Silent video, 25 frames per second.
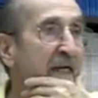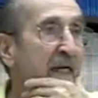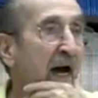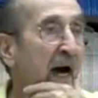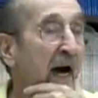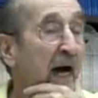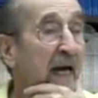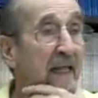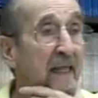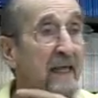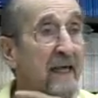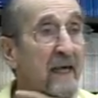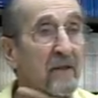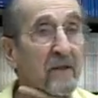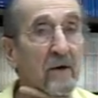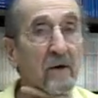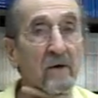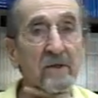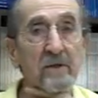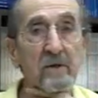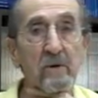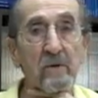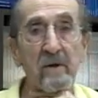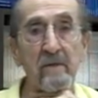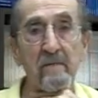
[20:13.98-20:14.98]
I think
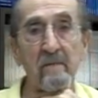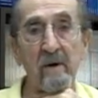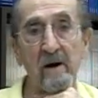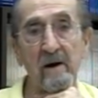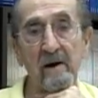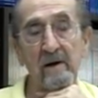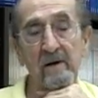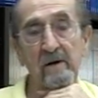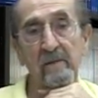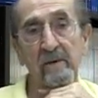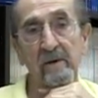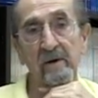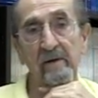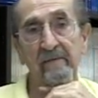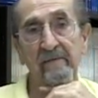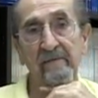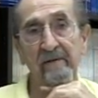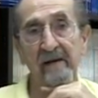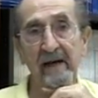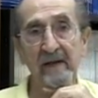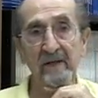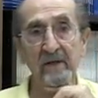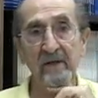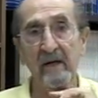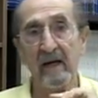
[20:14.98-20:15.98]
those are remarkable,
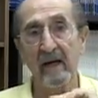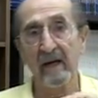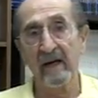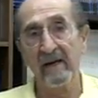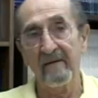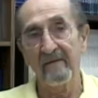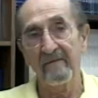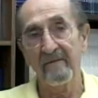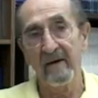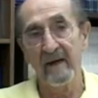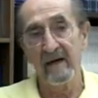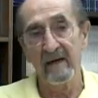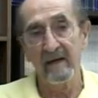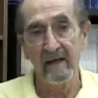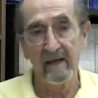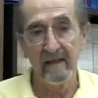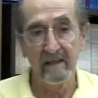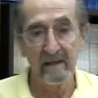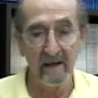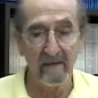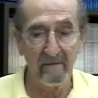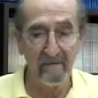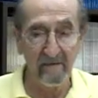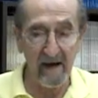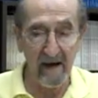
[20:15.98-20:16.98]
fascinating findings.
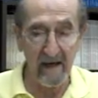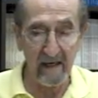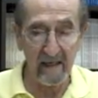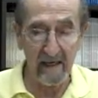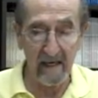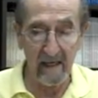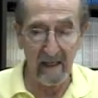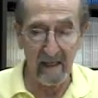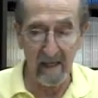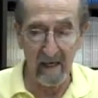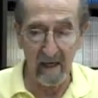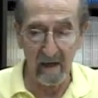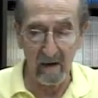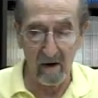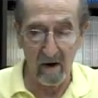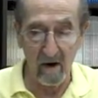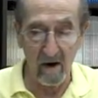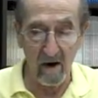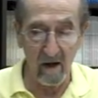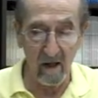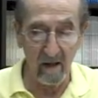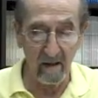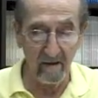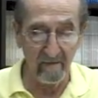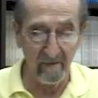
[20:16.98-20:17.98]
In fact, I think
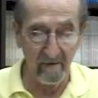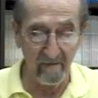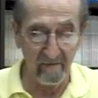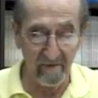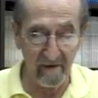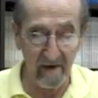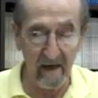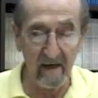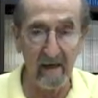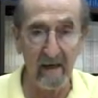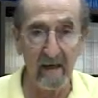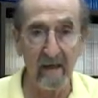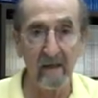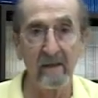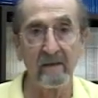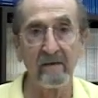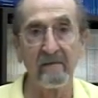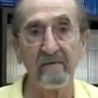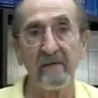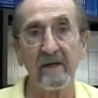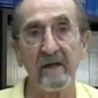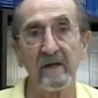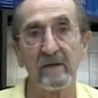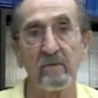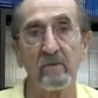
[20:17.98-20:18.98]
all of the findings
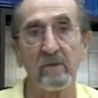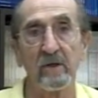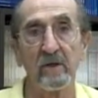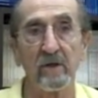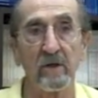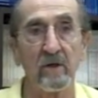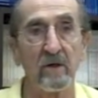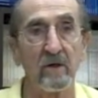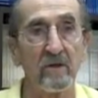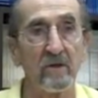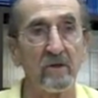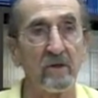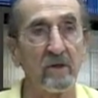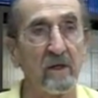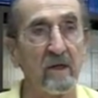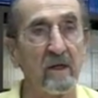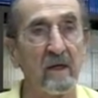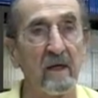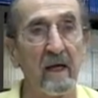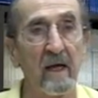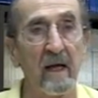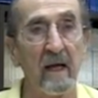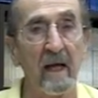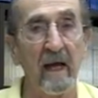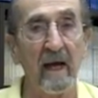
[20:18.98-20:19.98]
of this research
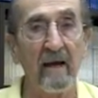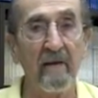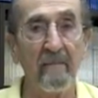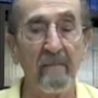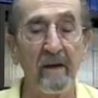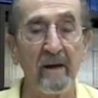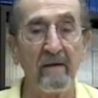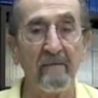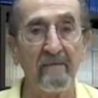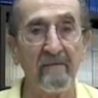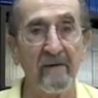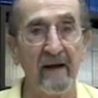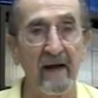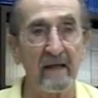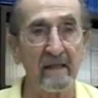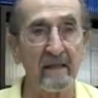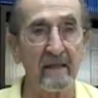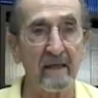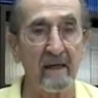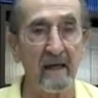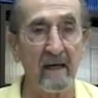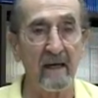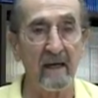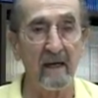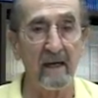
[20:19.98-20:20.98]
have been
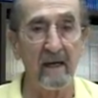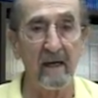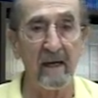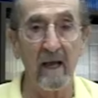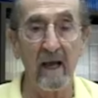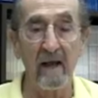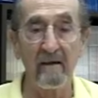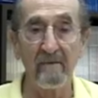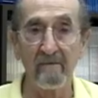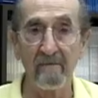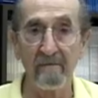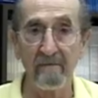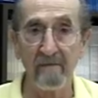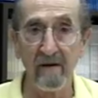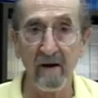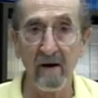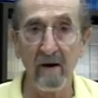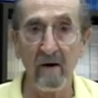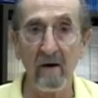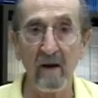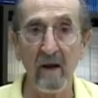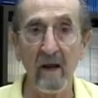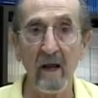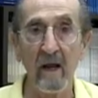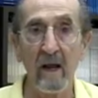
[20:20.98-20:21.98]
fascinating and
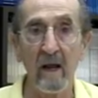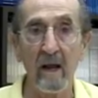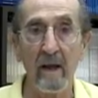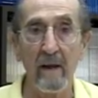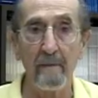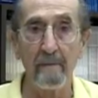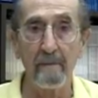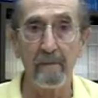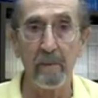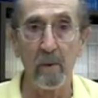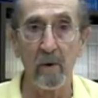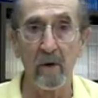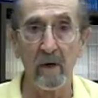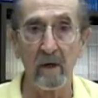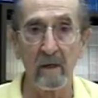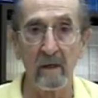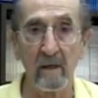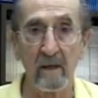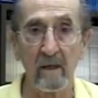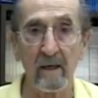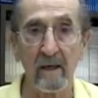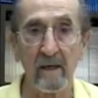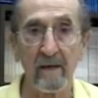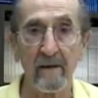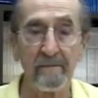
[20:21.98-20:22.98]
very
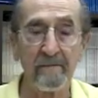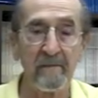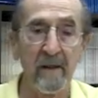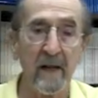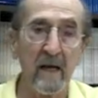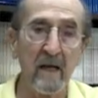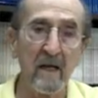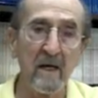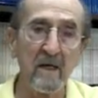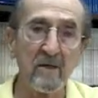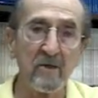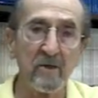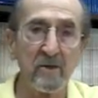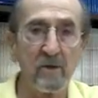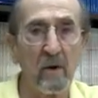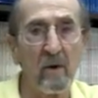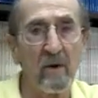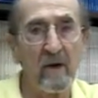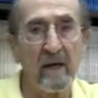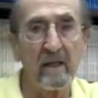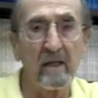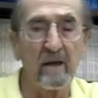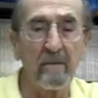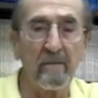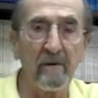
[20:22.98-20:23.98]
important,
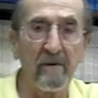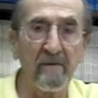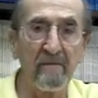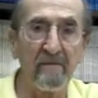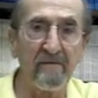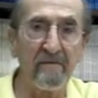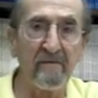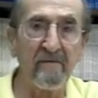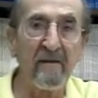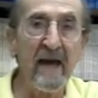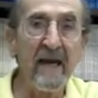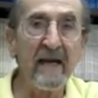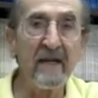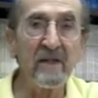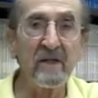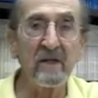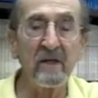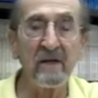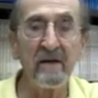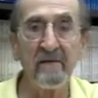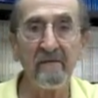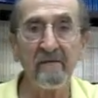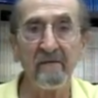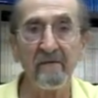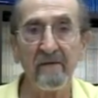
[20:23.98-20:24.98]
showing the
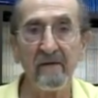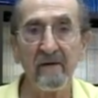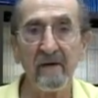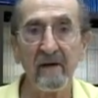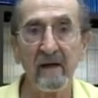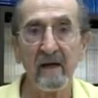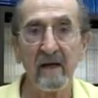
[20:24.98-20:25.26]
pervasive,